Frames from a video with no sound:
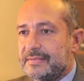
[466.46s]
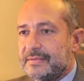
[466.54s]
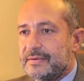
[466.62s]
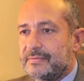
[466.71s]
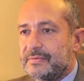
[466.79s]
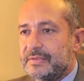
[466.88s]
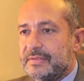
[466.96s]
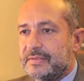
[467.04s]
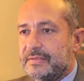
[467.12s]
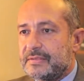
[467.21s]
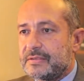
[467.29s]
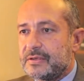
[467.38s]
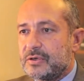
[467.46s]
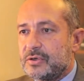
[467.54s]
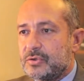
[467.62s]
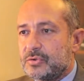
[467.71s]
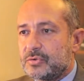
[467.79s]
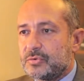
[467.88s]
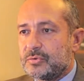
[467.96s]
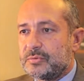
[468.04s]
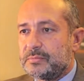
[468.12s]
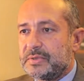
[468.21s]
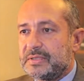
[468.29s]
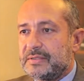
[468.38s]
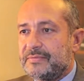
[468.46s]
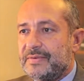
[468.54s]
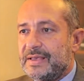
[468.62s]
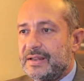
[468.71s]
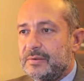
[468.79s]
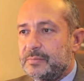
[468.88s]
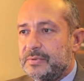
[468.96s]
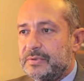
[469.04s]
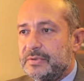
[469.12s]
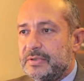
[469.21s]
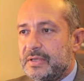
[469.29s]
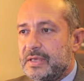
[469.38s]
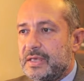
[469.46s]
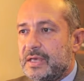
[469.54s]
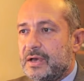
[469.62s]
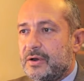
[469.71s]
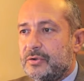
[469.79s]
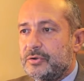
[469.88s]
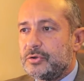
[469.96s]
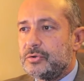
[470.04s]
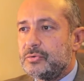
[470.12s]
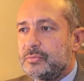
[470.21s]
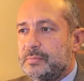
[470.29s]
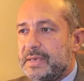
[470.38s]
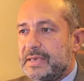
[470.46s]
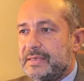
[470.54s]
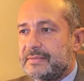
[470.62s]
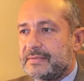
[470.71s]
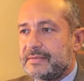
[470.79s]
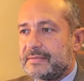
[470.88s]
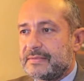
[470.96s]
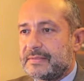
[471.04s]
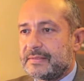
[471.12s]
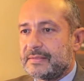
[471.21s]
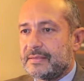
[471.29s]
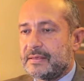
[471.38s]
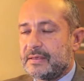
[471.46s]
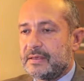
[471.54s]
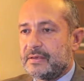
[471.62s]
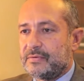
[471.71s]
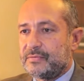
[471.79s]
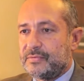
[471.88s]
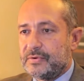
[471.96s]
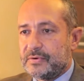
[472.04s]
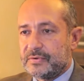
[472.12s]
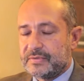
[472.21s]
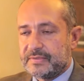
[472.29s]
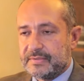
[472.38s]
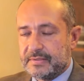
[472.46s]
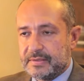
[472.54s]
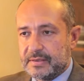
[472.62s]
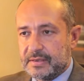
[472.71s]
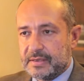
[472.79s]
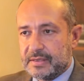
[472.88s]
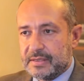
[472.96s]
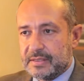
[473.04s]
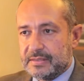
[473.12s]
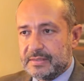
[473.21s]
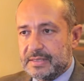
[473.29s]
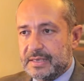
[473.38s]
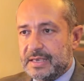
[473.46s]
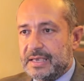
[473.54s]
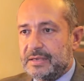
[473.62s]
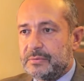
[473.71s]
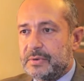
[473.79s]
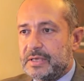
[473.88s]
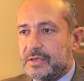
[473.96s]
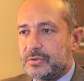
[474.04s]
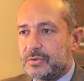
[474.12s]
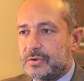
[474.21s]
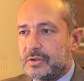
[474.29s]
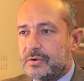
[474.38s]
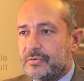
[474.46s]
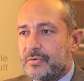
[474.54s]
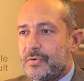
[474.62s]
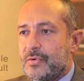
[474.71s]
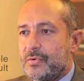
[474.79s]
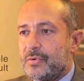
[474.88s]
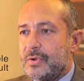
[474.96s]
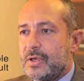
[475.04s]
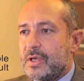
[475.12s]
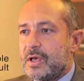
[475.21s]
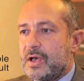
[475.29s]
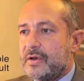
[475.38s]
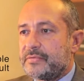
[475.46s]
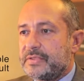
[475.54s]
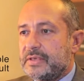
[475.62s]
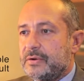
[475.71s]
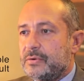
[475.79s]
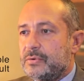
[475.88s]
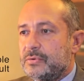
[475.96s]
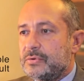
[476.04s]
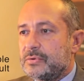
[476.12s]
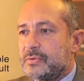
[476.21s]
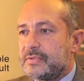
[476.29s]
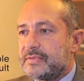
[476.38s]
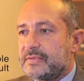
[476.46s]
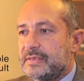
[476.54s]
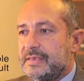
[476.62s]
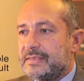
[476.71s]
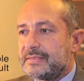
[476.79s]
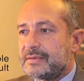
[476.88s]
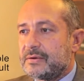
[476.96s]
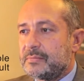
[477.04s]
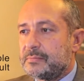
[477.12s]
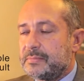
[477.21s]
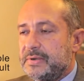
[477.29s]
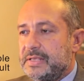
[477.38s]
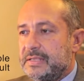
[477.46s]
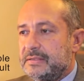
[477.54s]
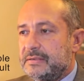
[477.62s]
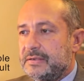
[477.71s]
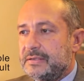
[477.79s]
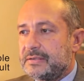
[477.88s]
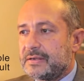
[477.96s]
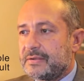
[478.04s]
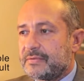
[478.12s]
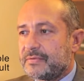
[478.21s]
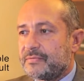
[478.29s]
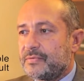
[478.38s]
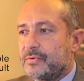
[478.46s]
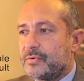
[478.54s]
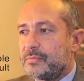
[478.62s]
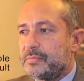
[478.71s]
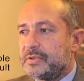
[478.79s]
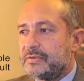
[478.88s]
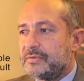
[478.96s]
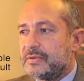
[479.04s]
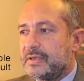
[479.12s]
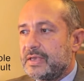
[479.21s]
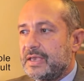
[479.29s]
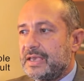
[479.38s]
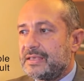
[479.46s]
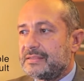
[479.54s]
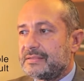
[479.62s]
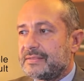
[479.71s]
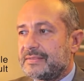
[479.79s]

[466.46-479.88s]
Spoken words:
services should be developed on new basis. First, the educational role of the adults is completely transformed, and the